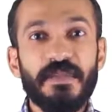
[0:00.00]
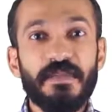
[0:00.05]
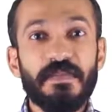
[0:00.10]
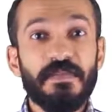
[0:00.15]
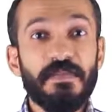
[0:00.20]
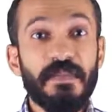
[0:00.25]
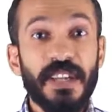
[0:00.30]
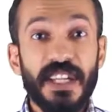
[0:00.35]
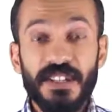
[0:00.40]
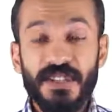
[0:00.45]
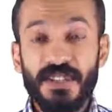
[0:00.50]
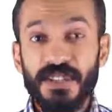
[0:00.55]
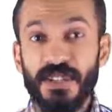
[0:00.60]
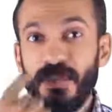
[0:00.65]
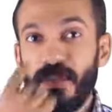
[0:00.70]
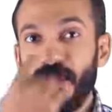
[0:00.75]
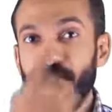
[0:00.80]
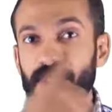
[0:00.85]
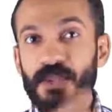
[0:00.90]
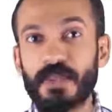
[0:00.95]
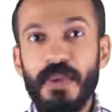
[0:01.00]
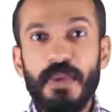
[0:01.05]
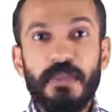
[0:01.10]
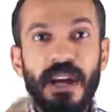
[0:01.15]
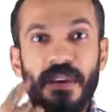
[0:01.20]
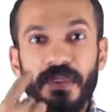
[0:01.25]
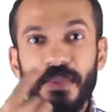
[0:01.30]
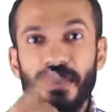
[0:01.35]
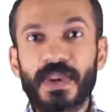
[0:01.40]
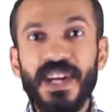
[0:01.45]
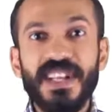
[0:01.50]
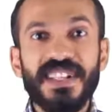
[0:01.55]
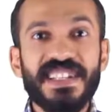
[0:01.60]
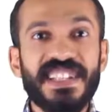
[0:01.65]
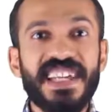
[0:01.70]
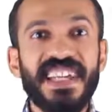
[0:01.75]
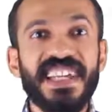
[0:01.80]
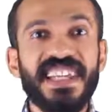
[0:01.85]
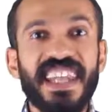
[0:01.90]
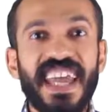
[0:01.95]
Make sure you watch my mouth while
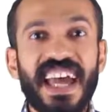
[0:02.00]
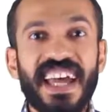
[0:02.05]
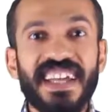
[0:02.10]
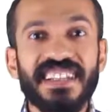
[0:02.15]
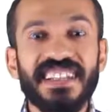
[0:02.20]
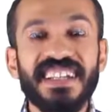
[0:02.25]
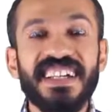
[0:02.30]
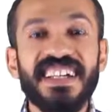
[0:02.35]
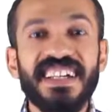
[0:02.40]
saying that.